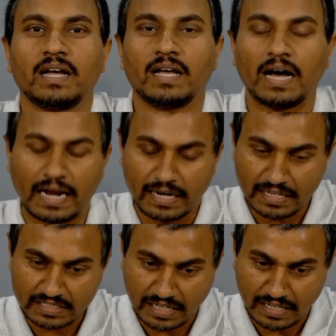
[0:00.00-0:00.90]

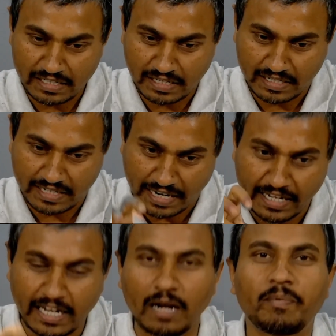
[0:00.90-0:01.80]
understanding the
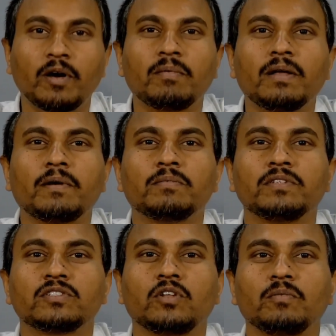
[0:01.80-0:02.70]
technical problem of
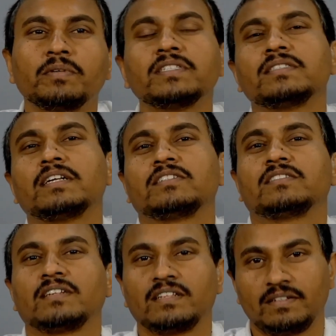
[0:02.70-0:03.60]
this slope is
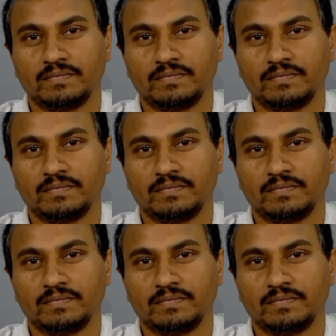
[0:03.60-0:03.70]
necessary.